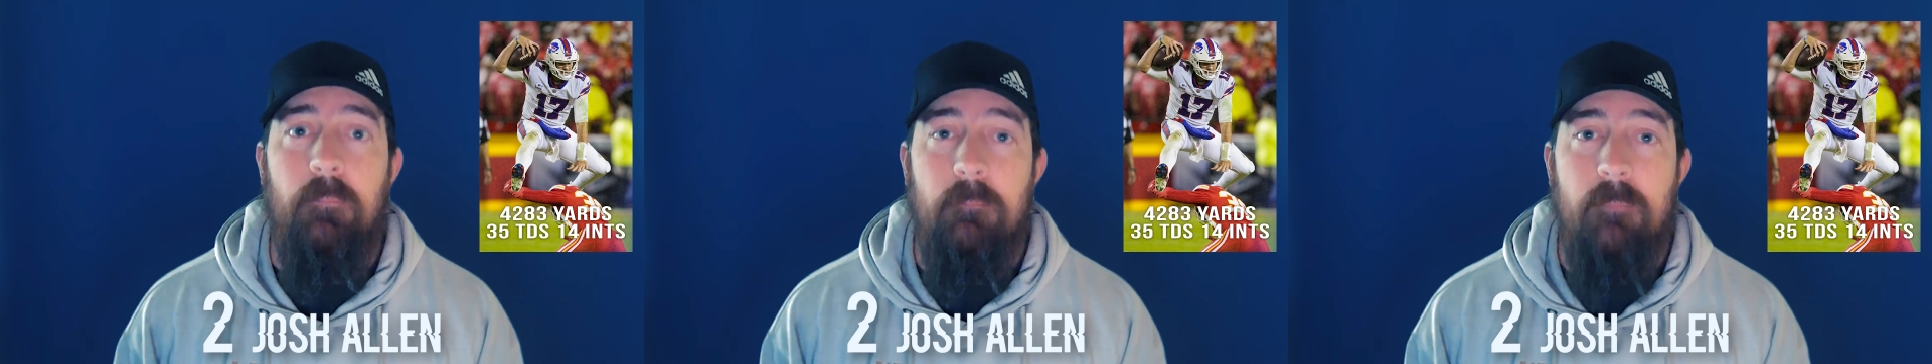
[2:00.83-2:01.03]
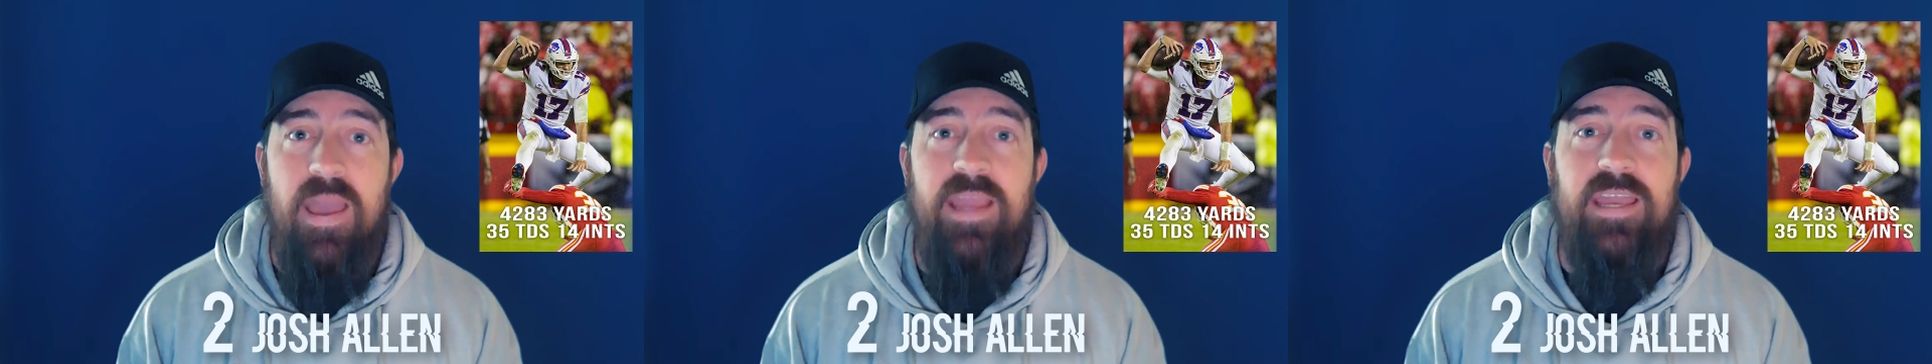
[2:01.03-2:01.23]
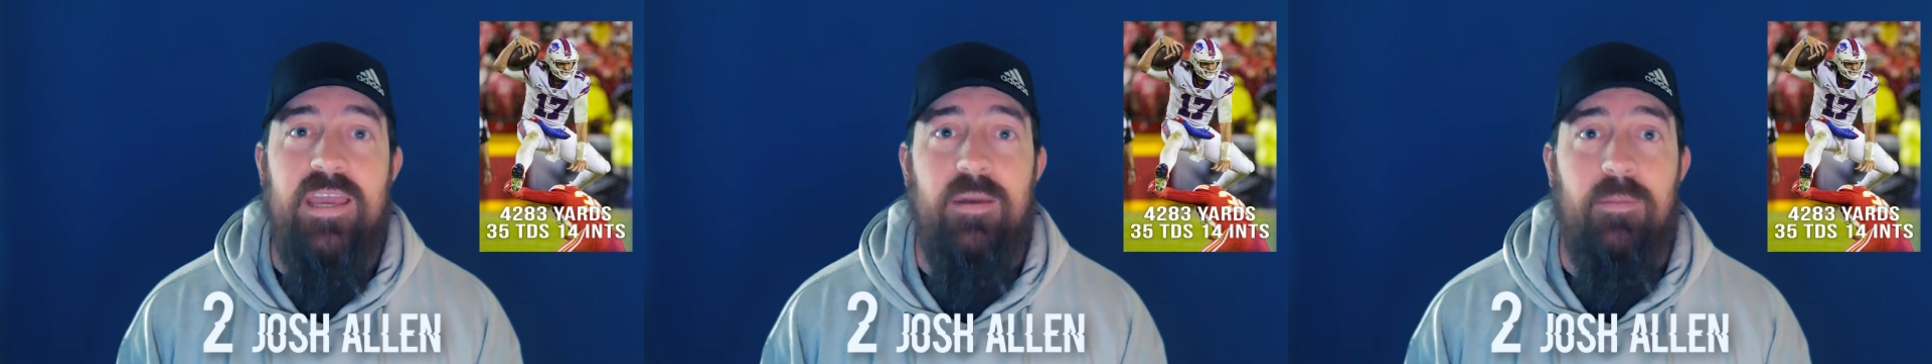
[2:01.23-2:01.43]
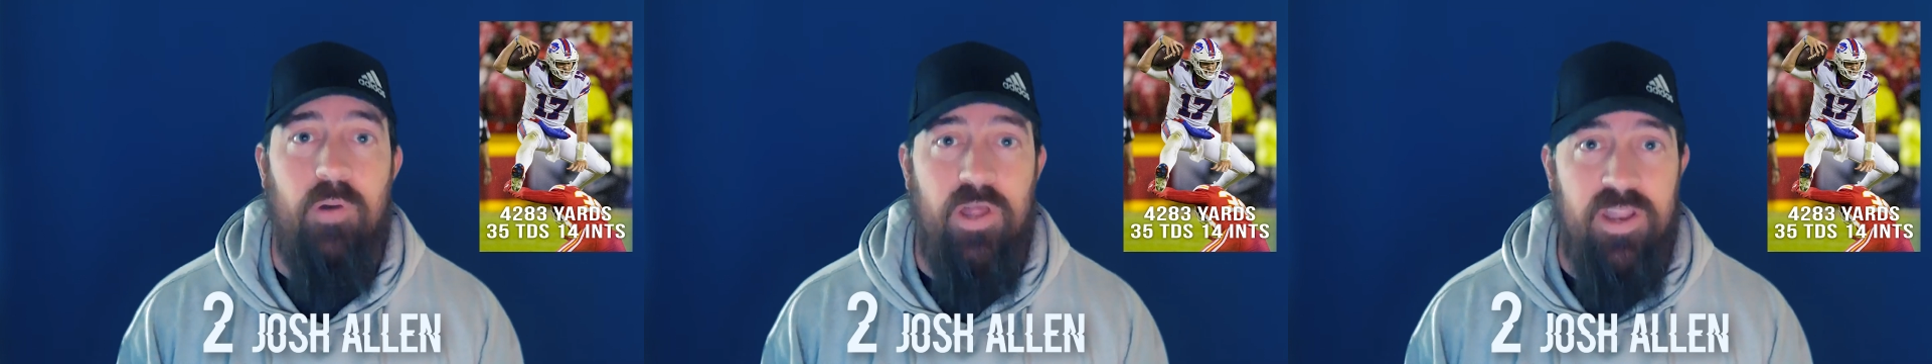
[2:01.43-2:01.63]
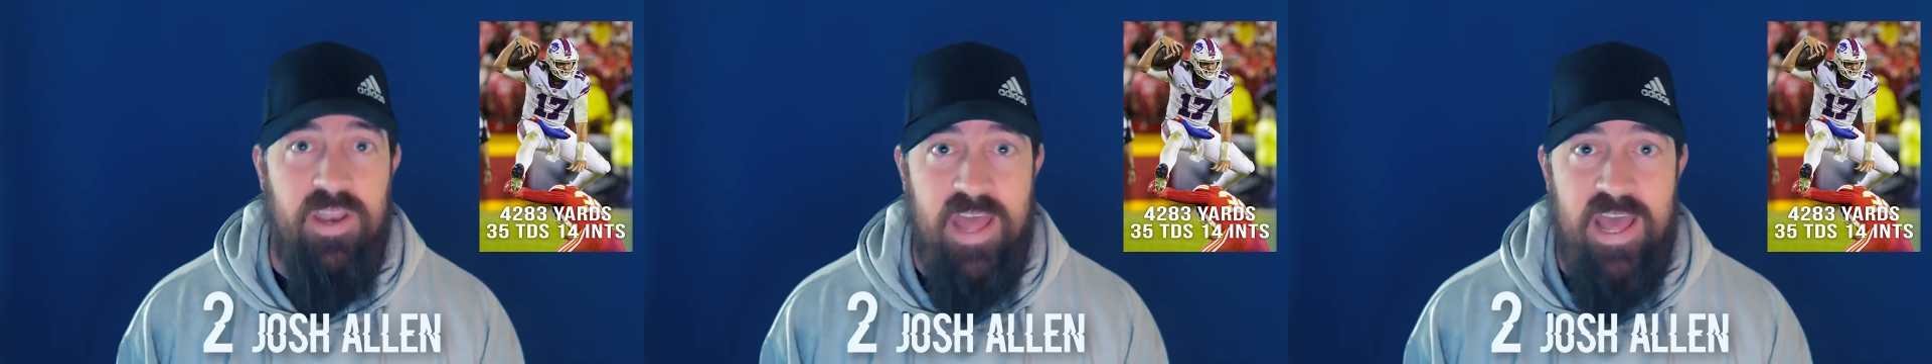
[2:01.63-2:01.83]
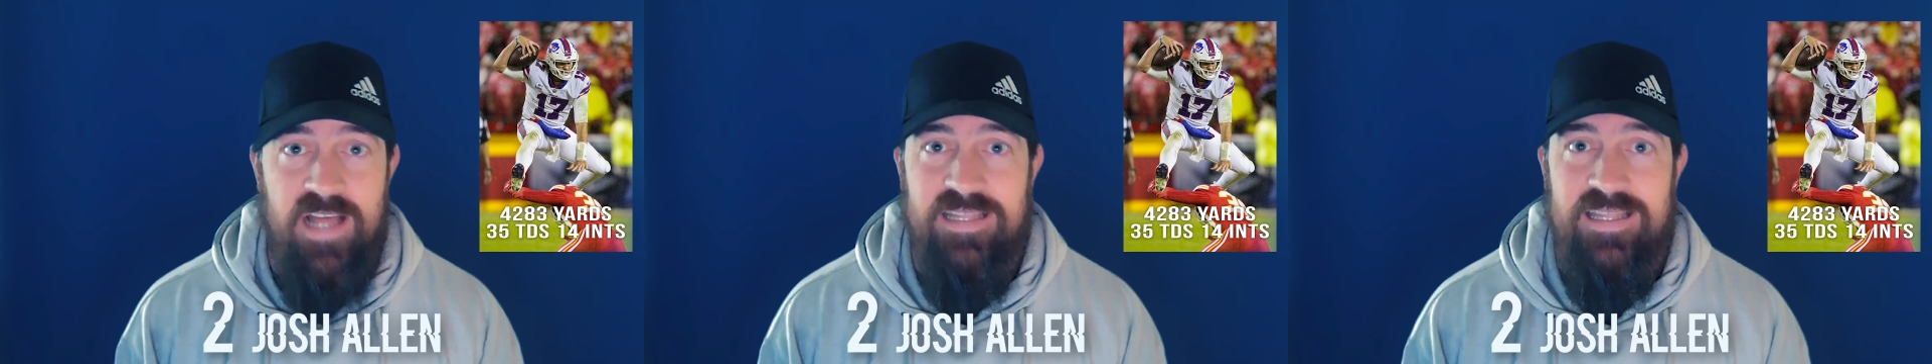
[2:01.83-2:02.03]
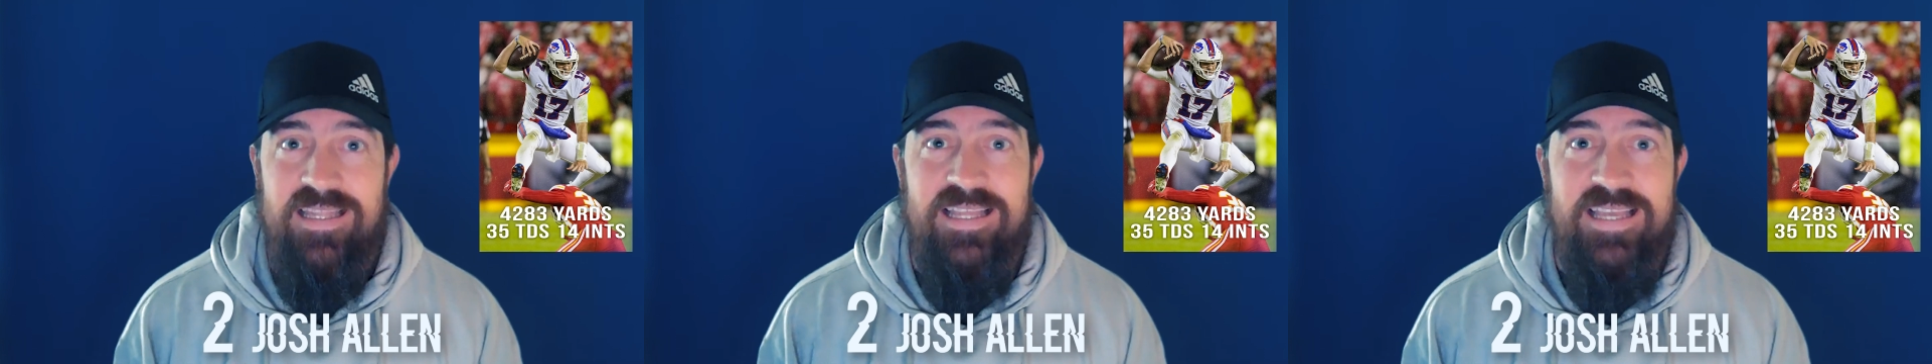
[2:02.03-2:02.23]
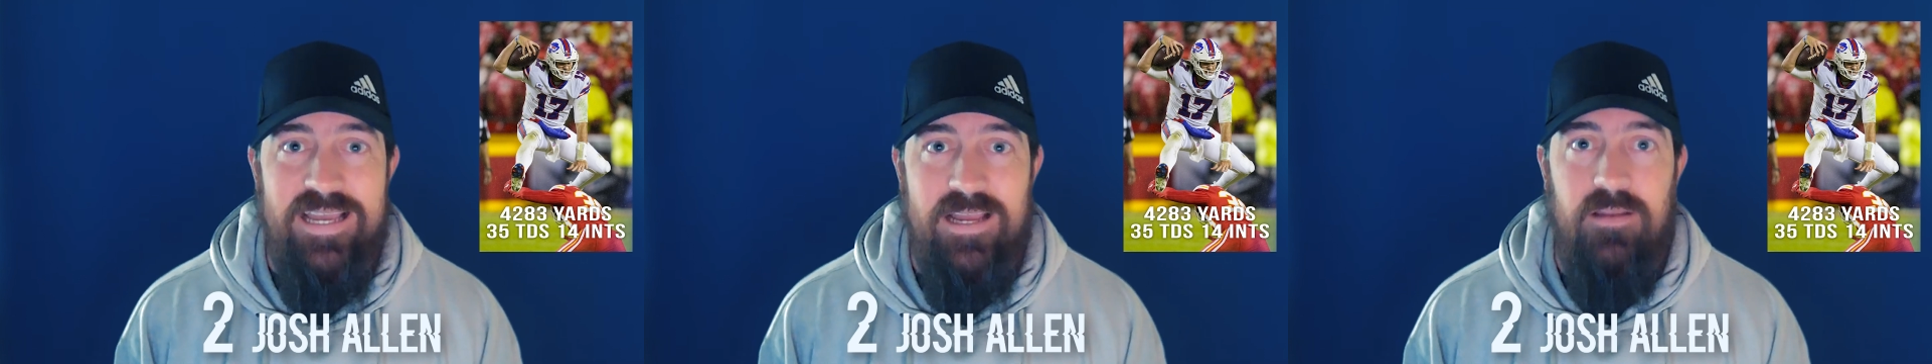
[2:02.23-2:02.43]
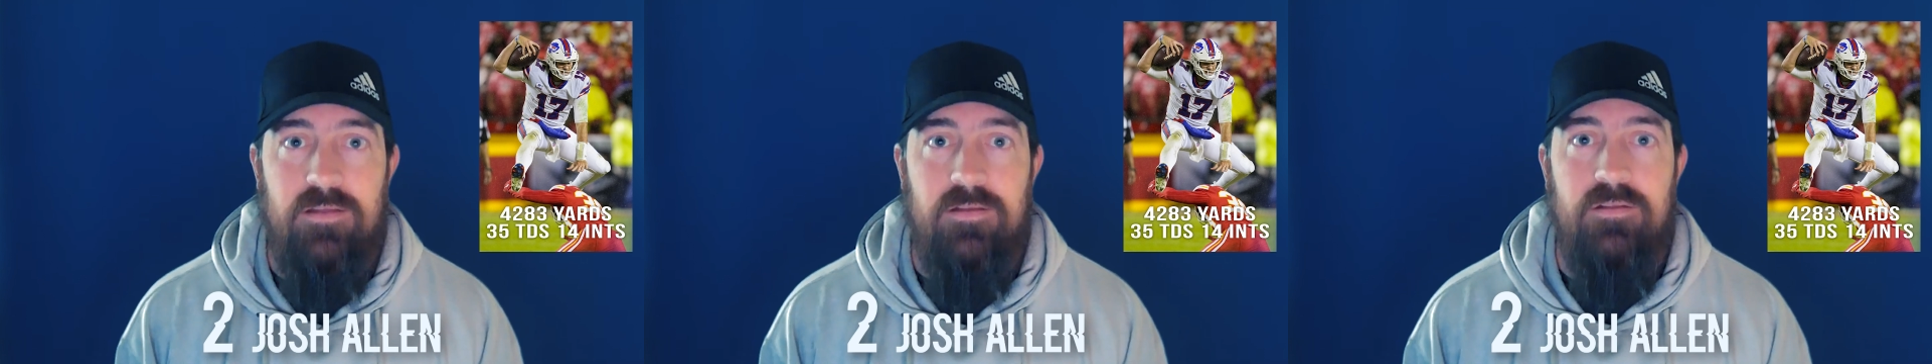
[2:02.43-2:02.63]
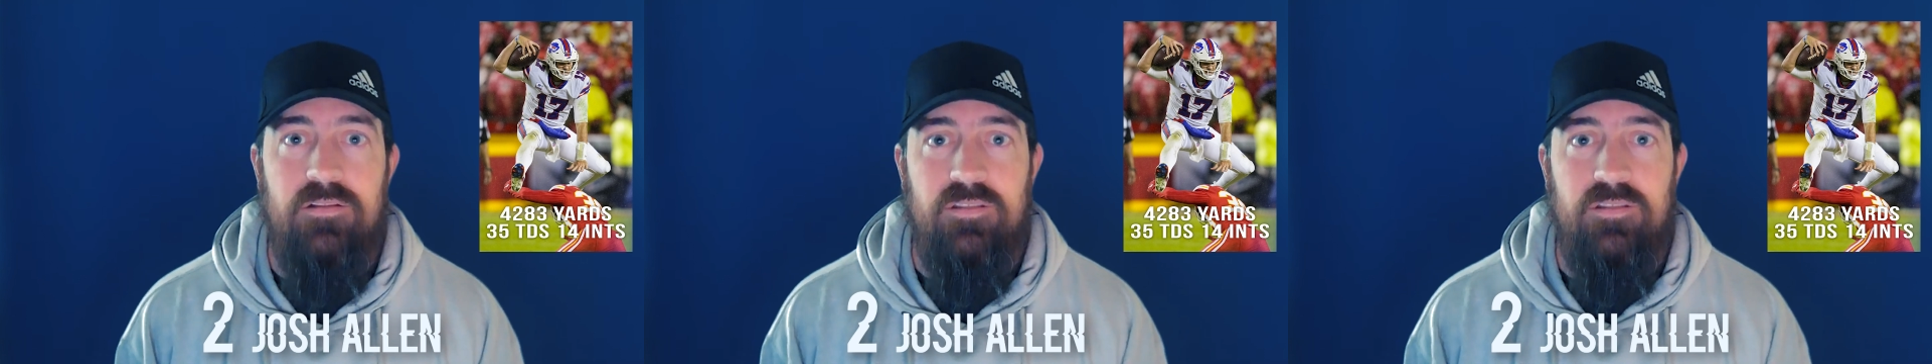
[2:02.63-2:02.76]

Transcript: make him an elite